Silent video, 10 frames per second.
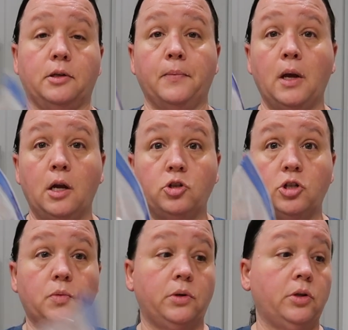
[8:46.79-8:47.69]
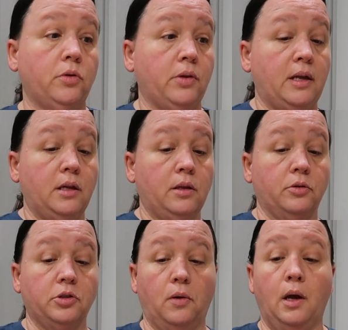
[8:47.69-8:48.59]
So just want to throw that in
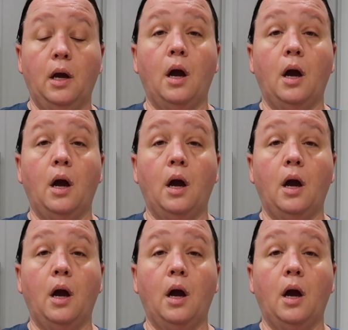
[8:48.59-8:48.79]
there. So